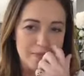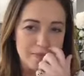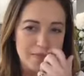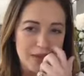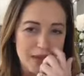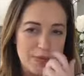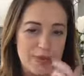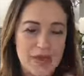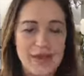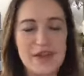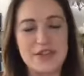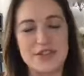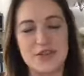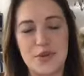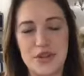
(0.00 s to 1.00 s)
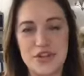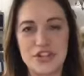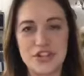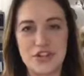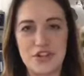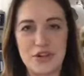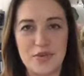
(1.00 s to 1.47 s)
anyway, I just wanted to
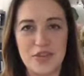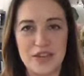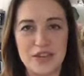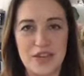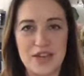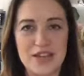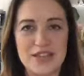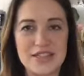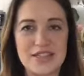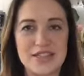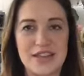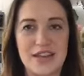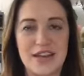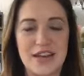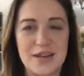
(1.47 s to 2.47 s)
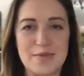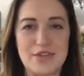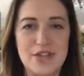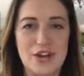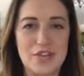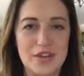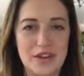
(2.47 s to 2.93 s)
share that with you guys.
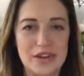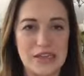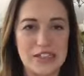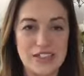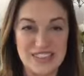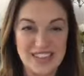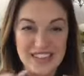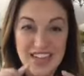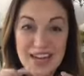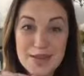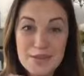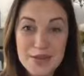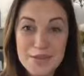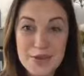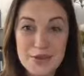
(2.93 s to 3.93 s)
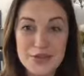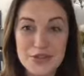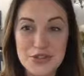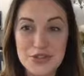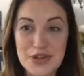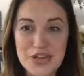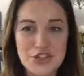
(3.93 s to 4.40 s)
Sorry if I got just a tiny bit emotional.
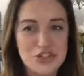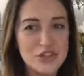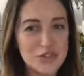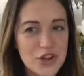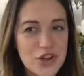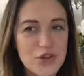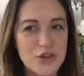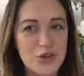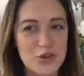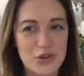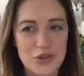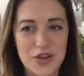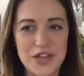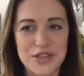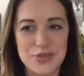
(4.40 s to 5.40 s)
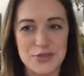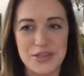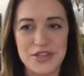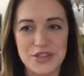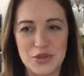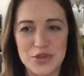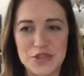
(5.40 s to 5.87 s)
I should have known that when you guys were being
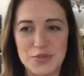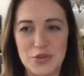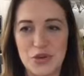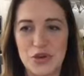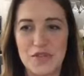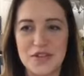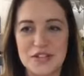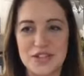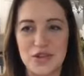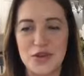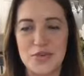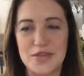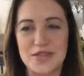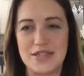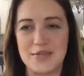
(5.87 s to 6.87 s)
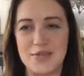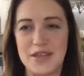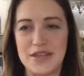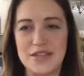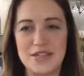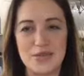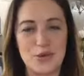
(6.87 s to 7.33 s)
so supportive and so amazing,
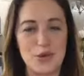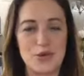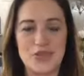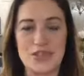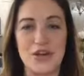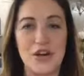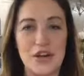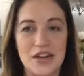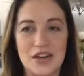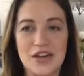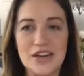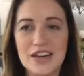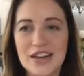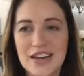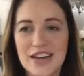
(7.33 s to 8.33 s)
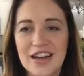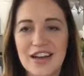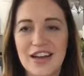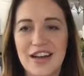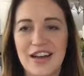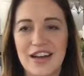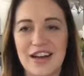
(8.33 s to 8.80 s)
because you always are,
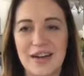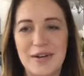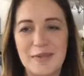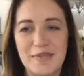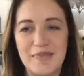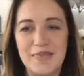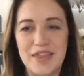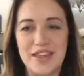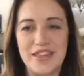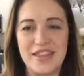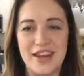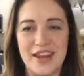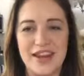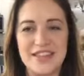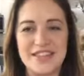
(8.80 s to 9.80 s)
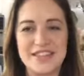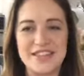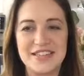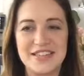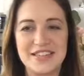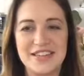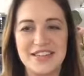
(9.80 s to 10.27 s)
that,
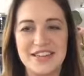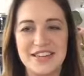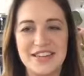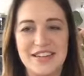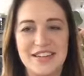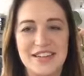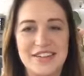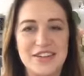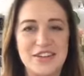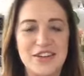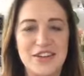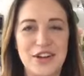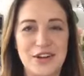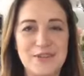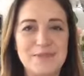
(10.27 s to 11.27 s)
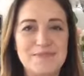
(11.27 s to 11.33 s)
you know,